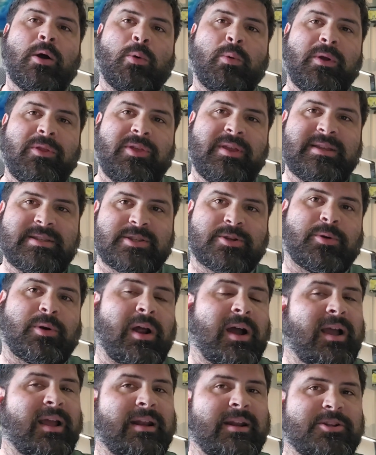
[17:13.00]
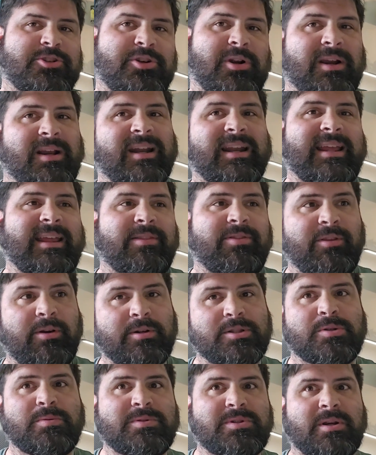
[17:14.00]
with his garrote and a truck. And again,
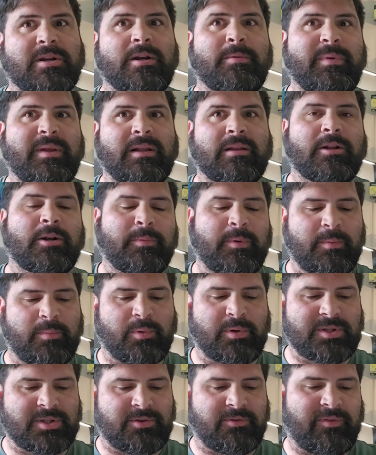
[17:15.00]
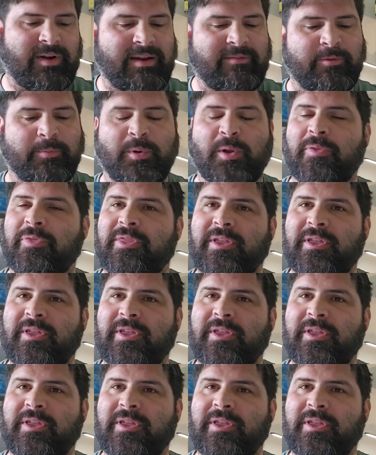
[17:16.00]
those ones are going to be a little bit more survivable.